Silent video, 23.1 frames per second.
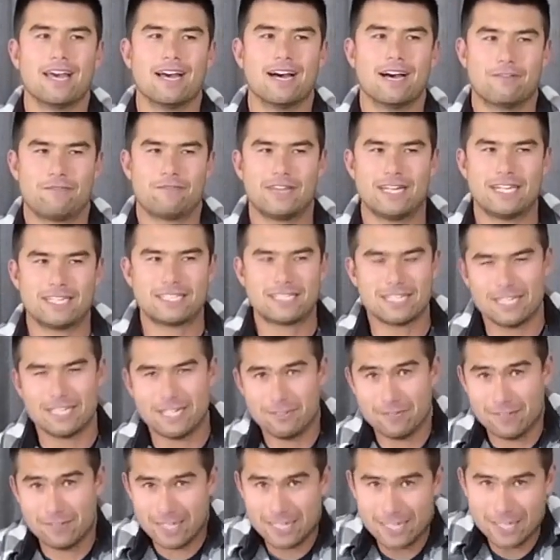I finished and
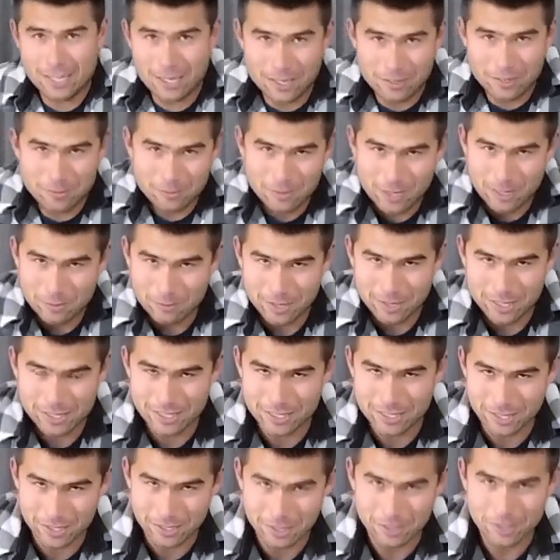didn't really know what I wanted
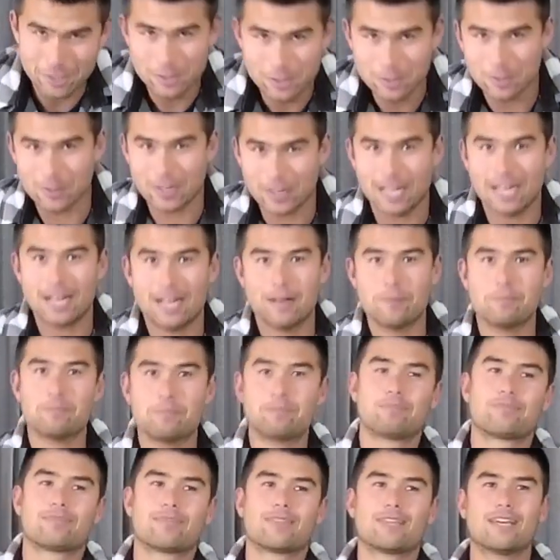to do.
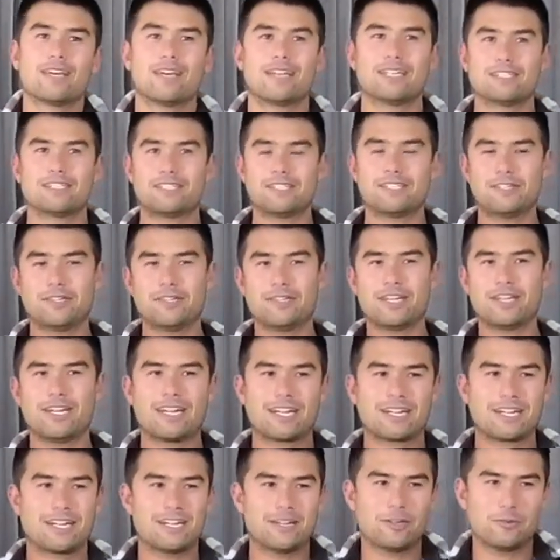I just knew that
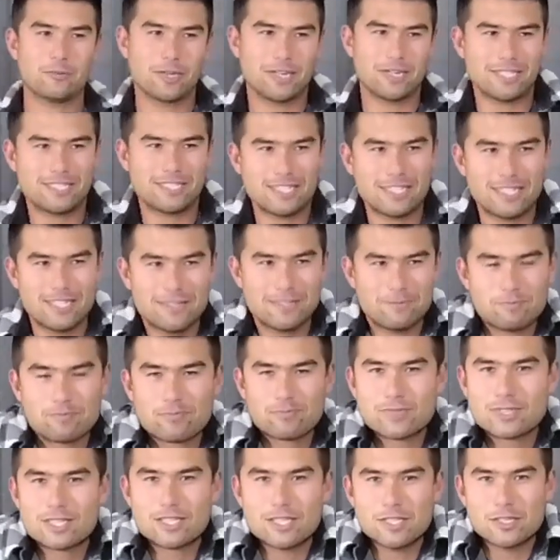I kind of wanted
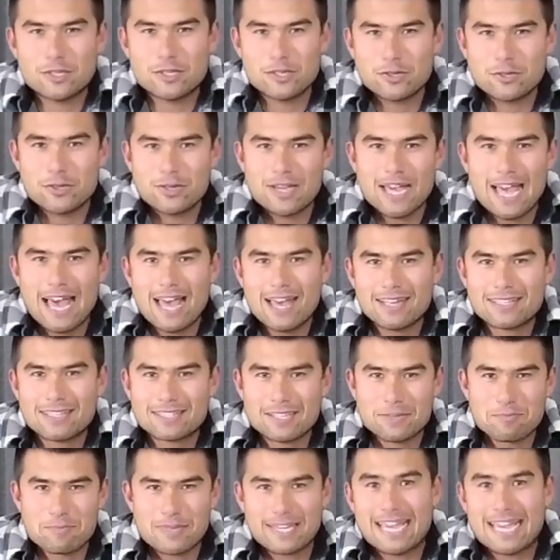to do
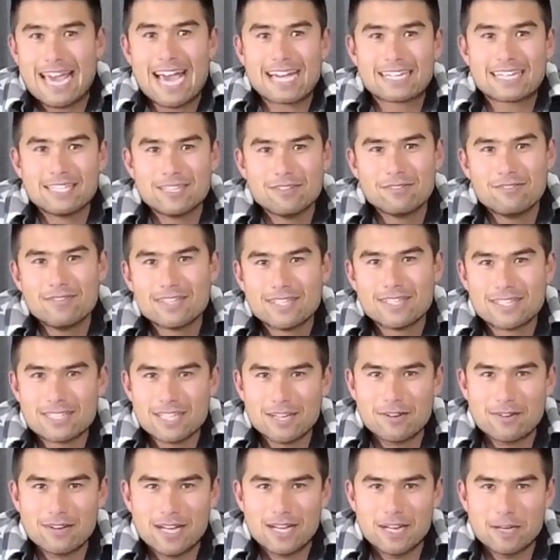something active.
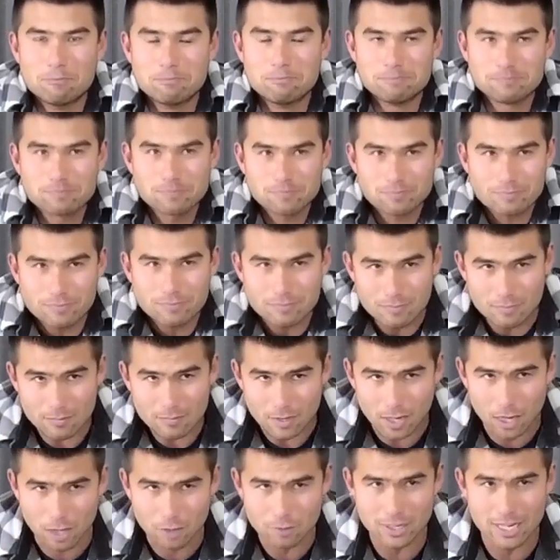So I
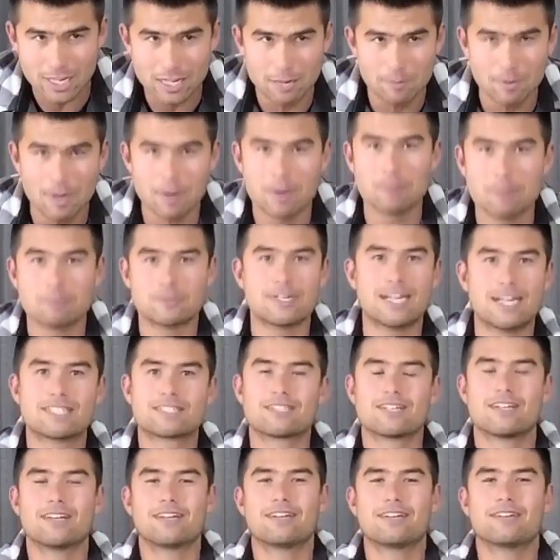was working at my mum's
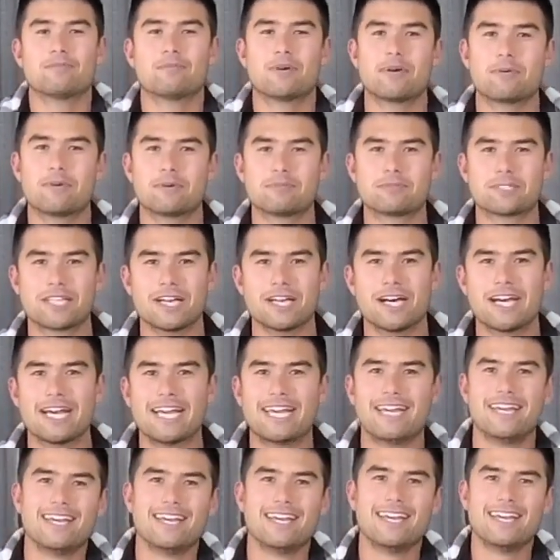restaurant. My mum's
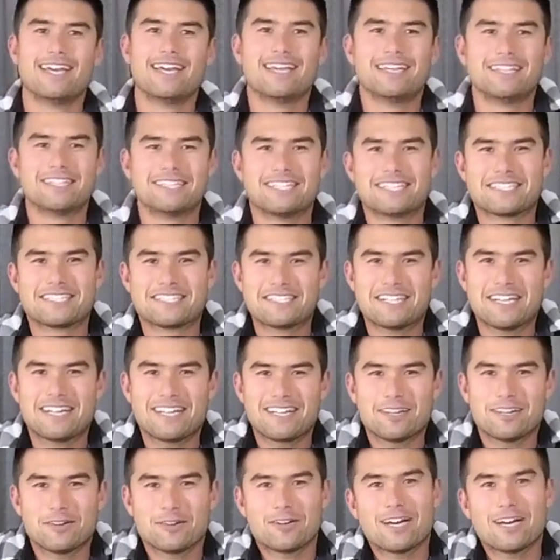Thai. She has had
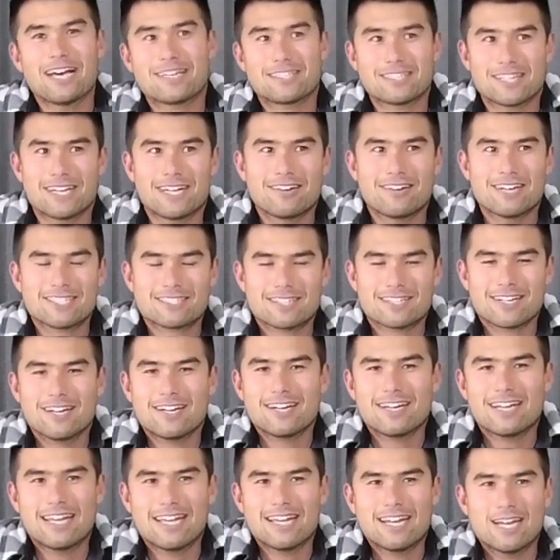a Thai
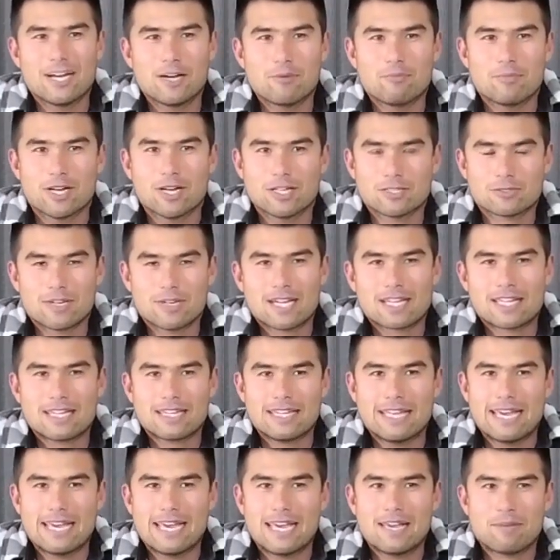restaurant, and I was
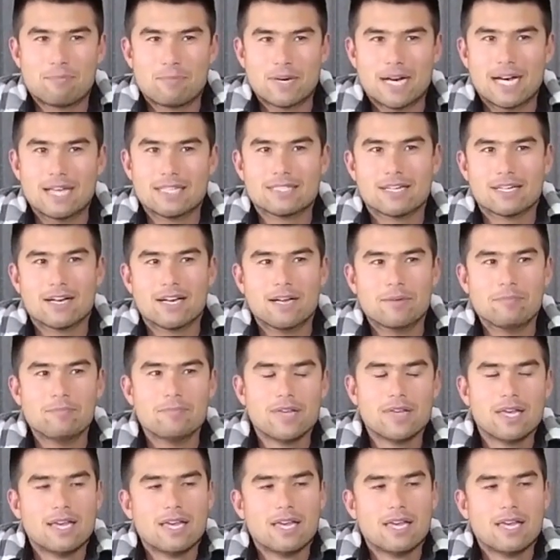working there part-time.